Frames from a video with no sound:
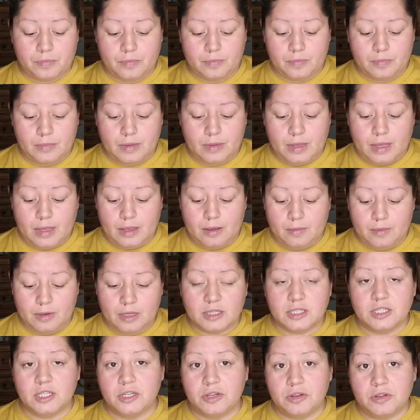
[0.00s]

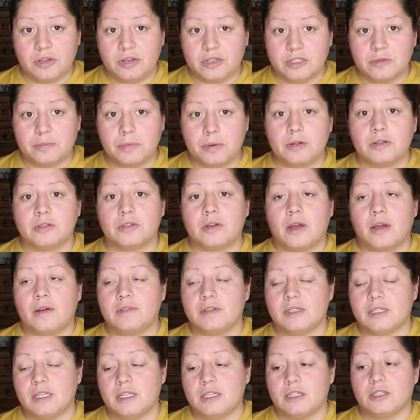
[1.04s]
because they're supposed to
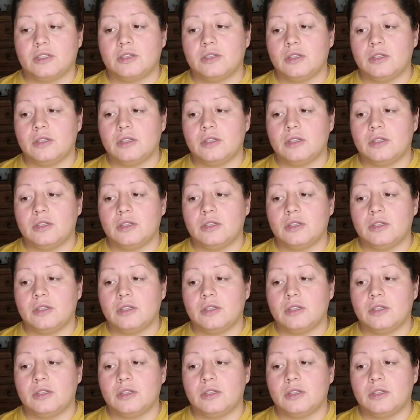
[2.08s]
obviously